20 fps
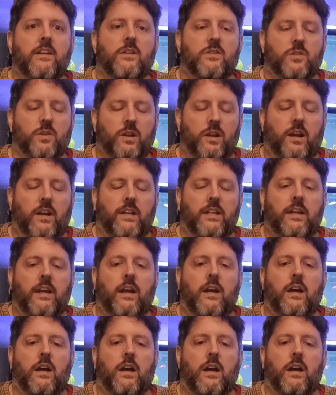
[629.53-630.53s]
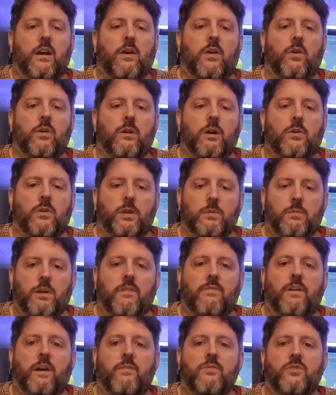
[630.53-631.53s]
Zolani. I'm holding my
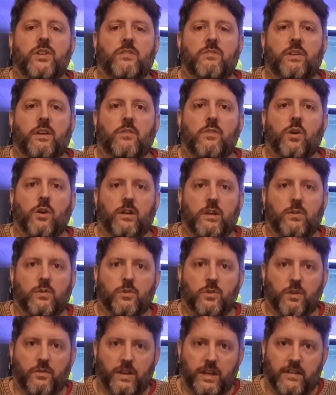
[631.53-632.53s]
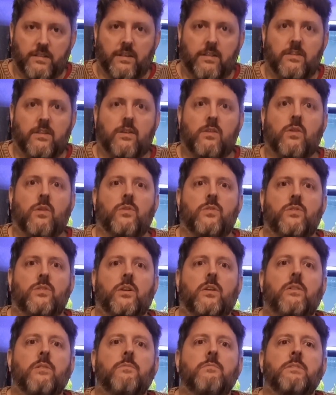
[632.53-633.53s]
thumbs that they've got all of that under
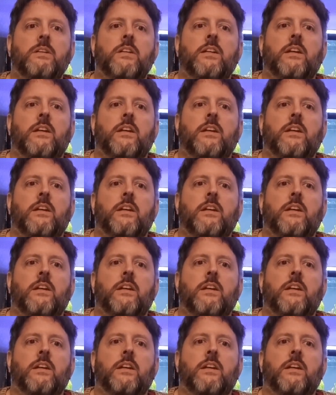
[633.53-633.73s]
control.